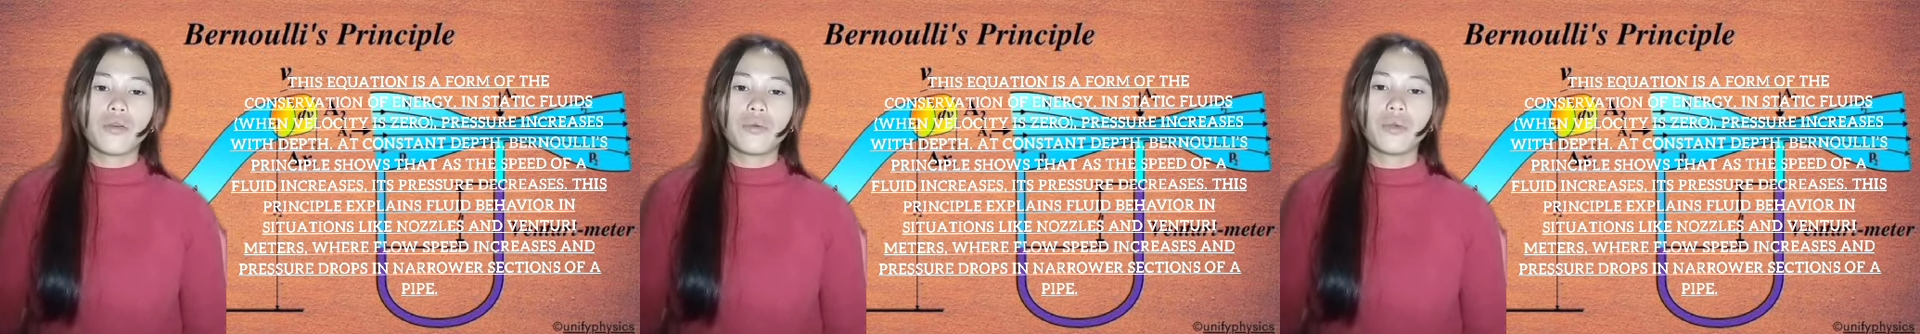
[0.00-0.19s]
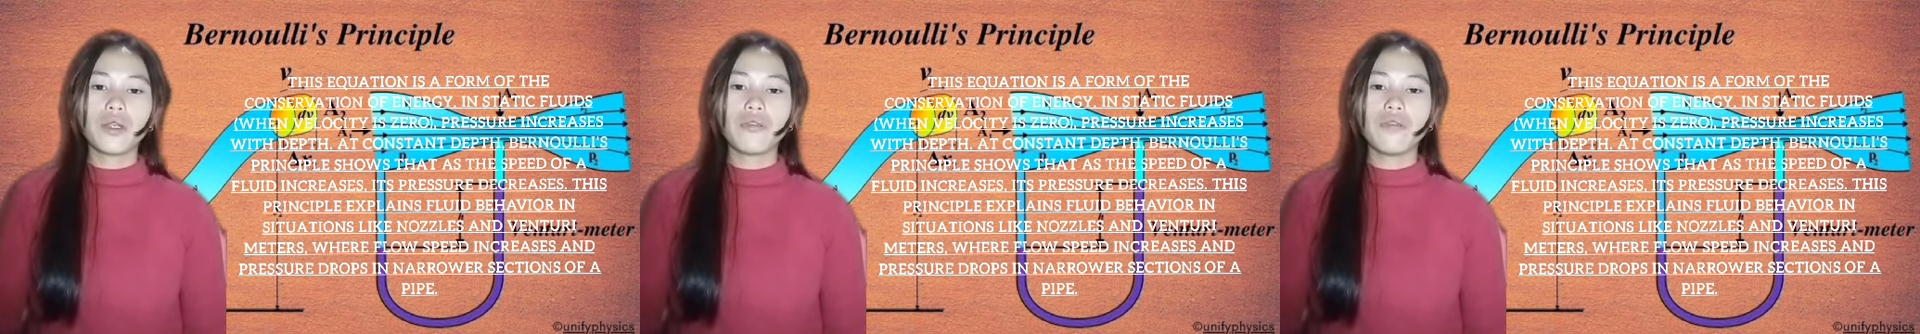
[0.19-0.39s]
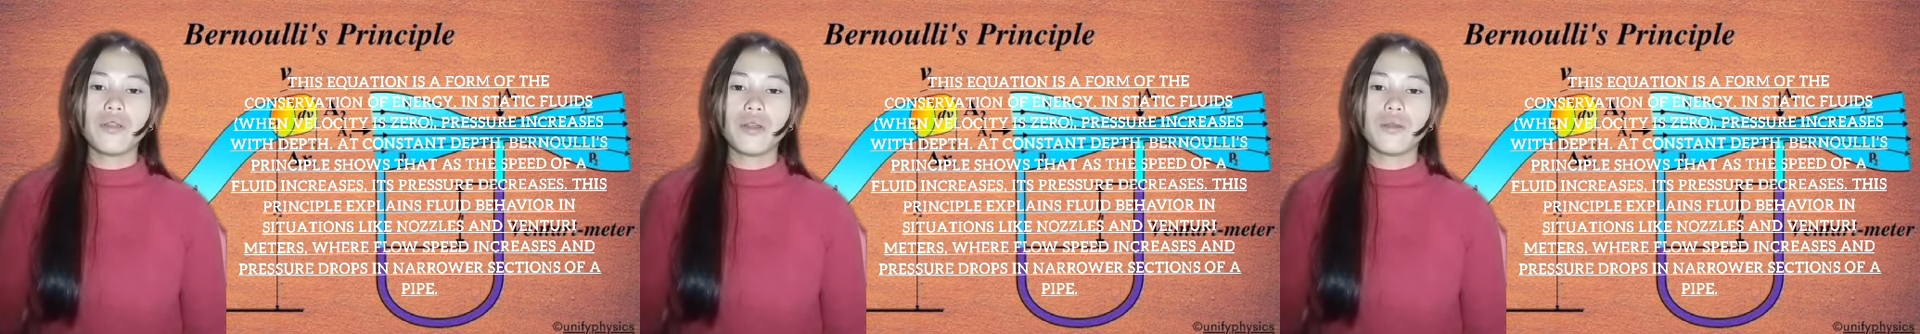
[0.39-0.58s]

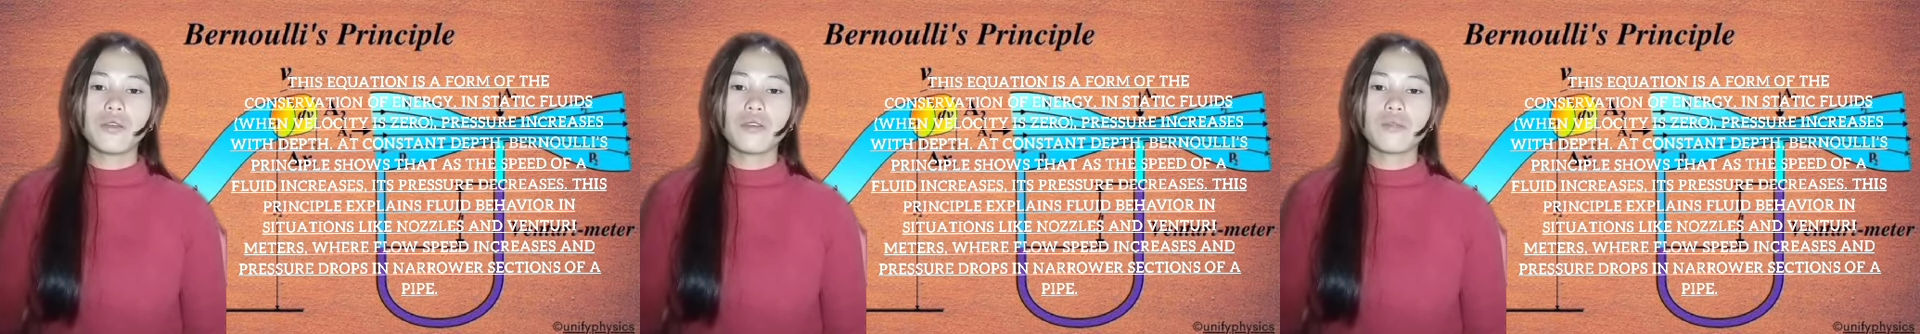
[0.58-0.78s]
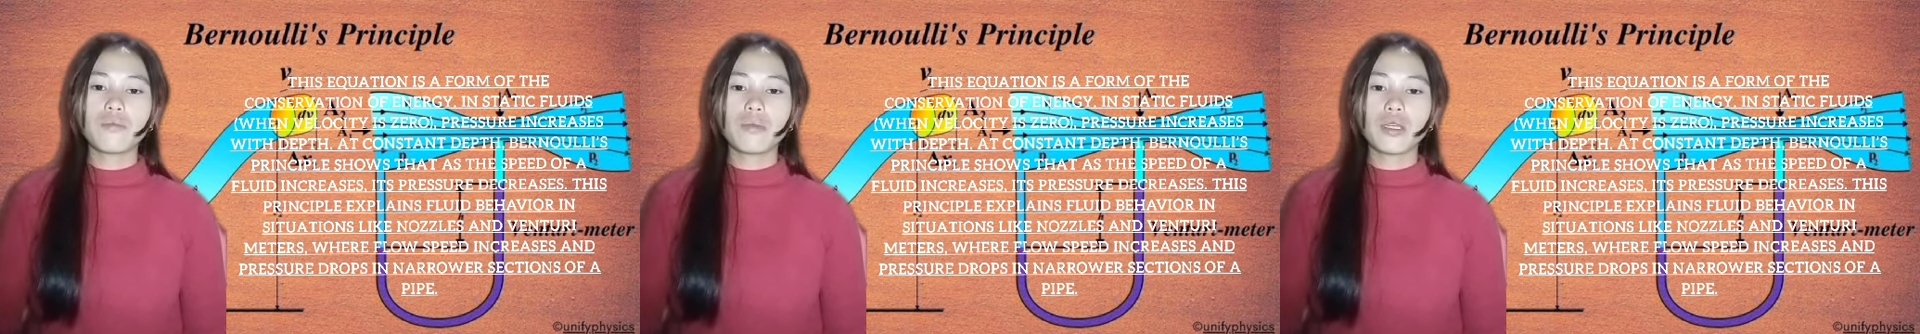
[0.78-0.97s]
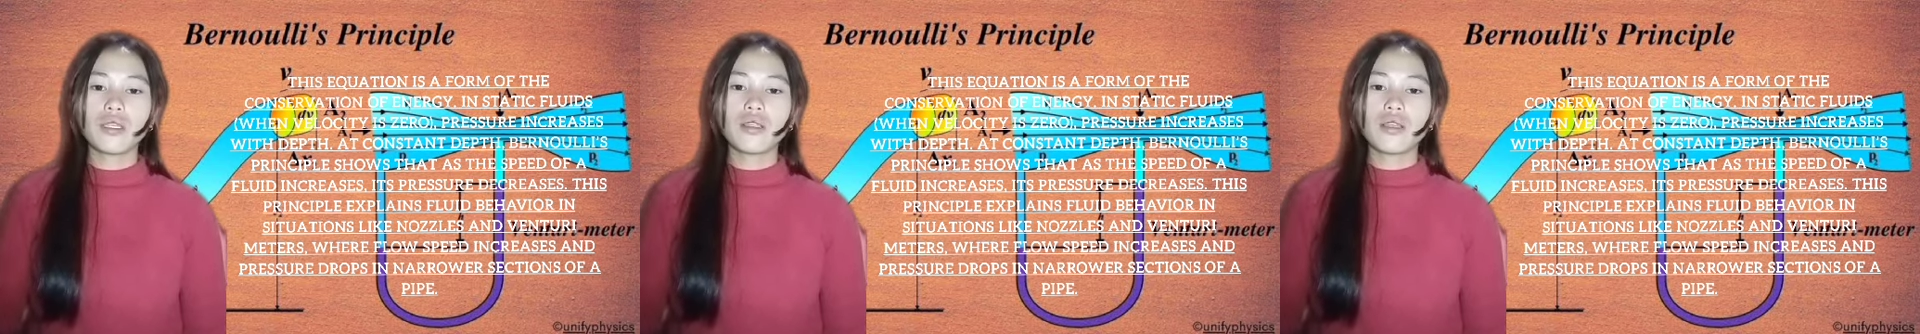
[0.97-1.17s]
where flow
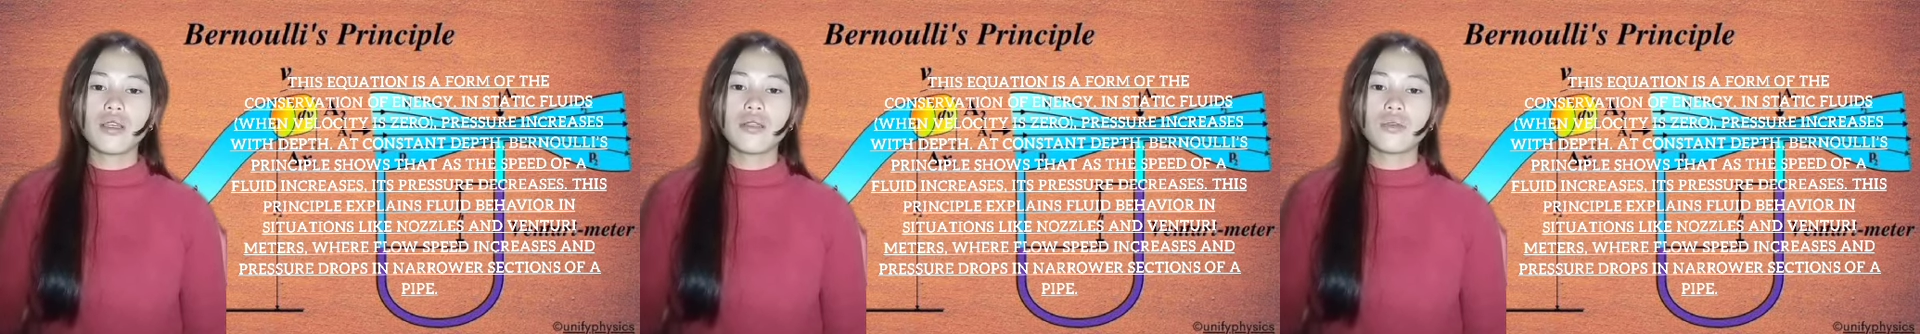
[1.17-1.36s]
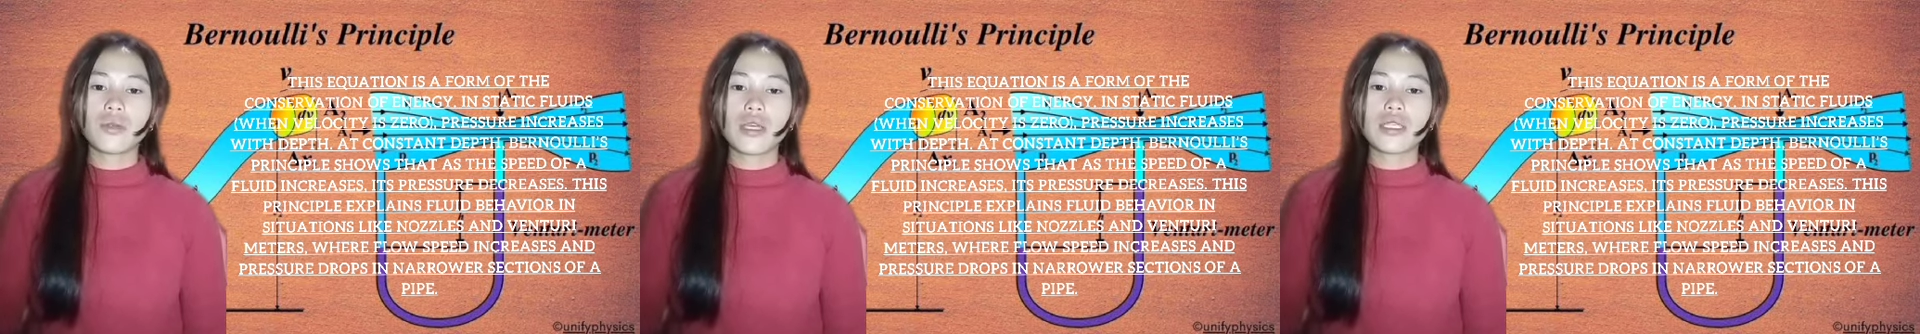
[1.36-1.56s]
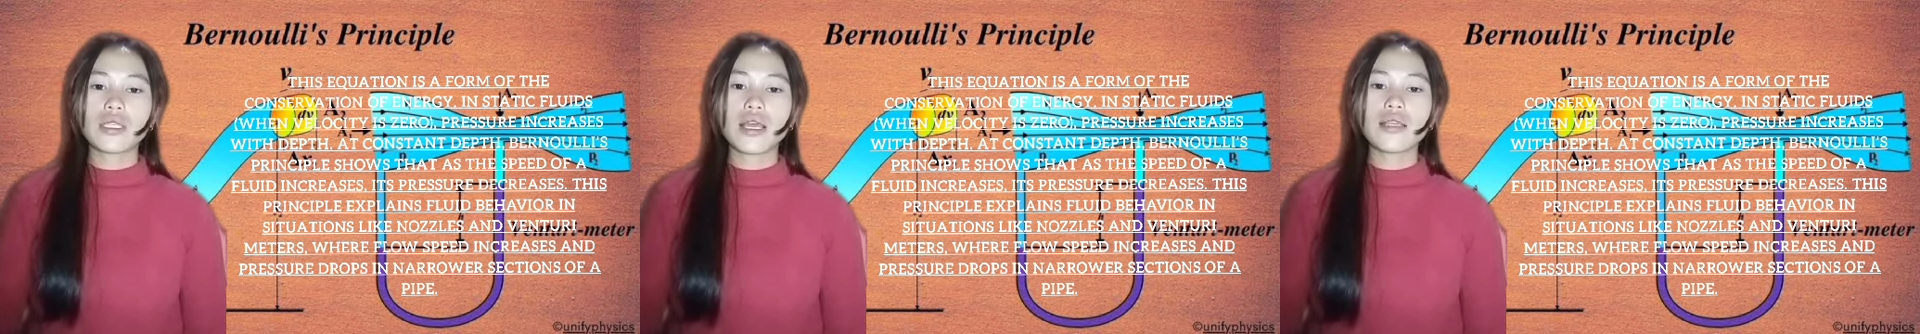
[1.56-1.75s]
speed
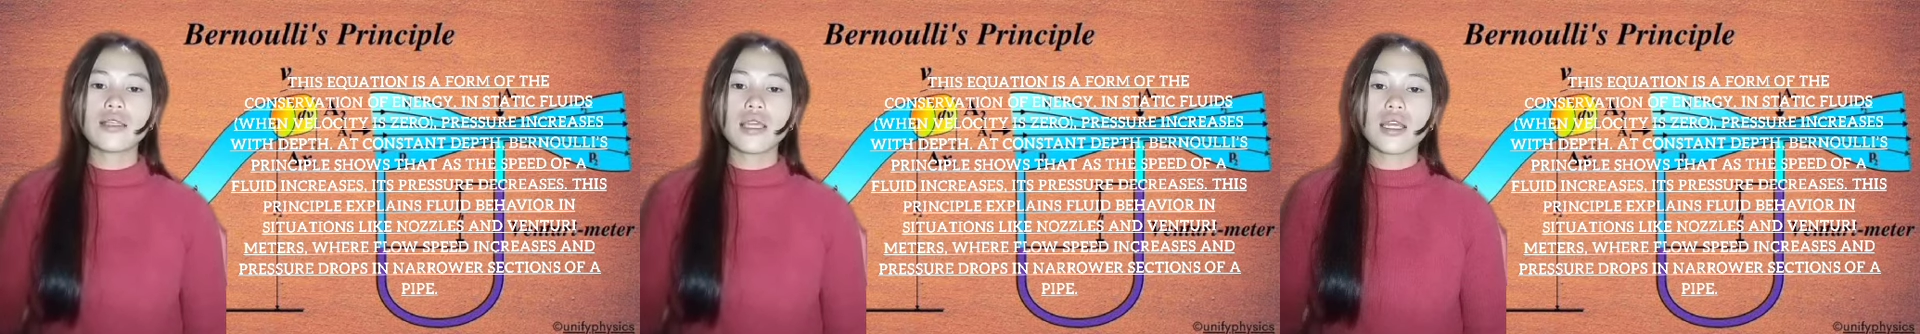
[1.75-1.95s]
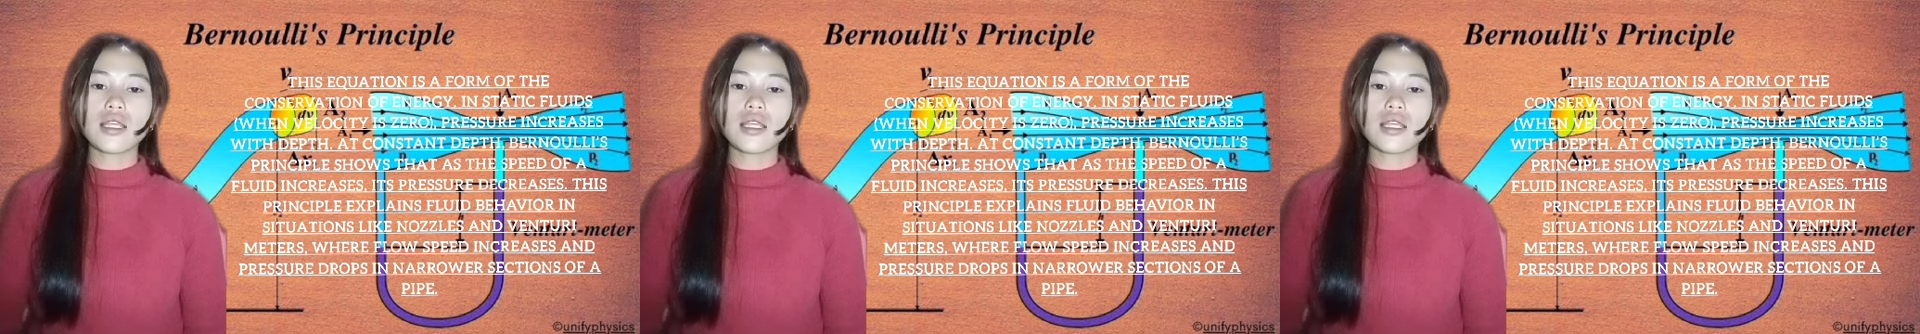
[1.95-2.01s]
increases